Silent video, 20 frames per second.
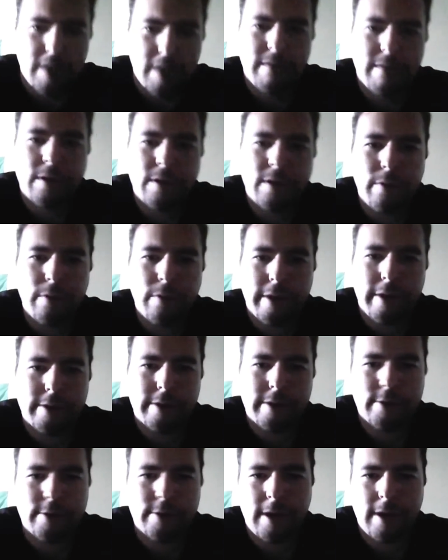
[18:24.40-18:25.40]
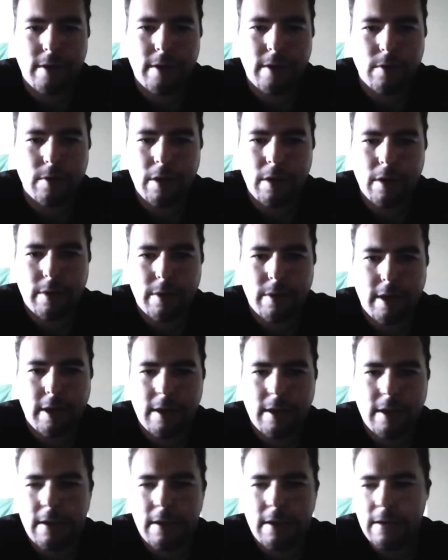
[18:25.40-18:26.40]
of ignore it and just kind of go along with
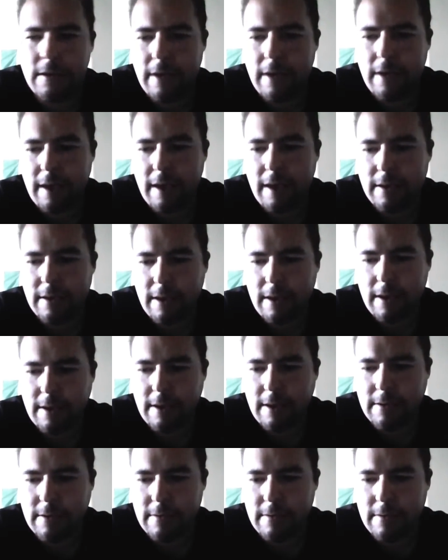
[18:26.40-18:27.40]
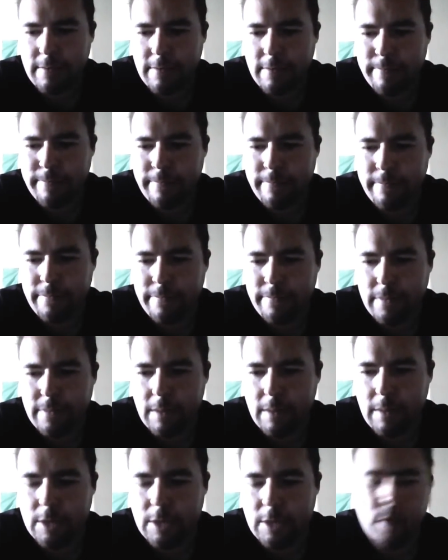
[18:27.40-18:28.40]
it. And
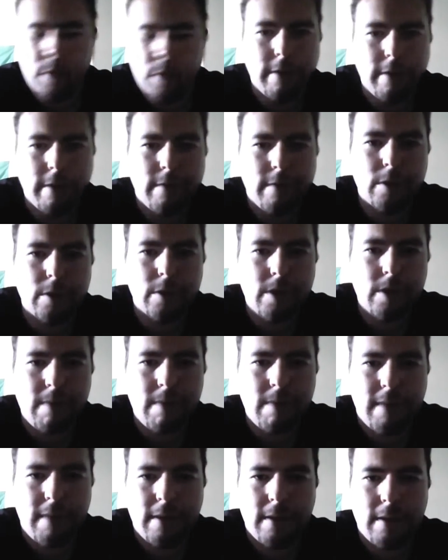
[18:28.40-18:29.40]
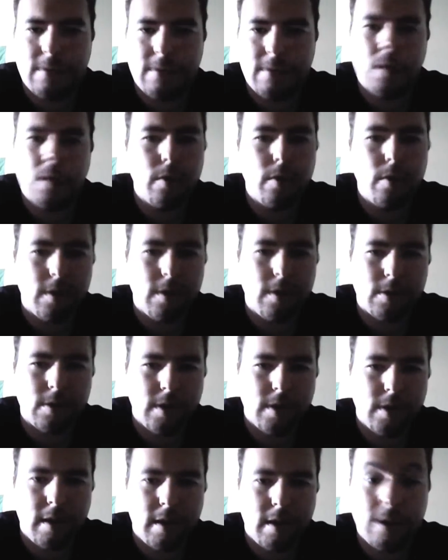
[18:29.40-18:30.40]
I mean, sure, if you're a skeptic, totally
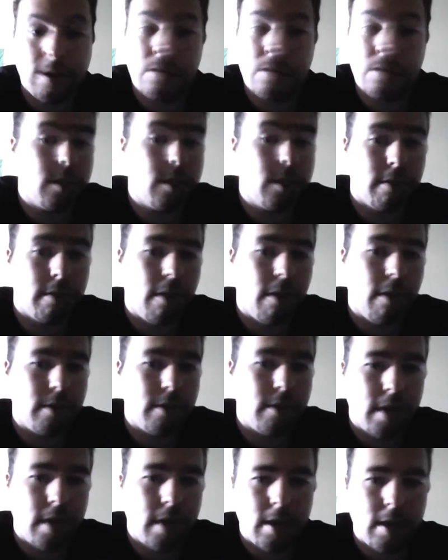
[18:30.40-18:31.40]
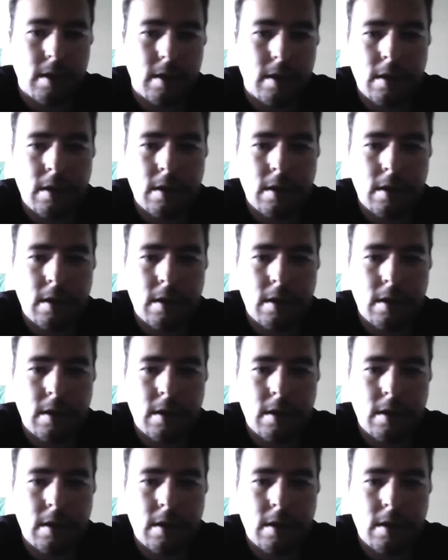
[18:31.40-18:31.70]
understand, and there's nothing wrong with that.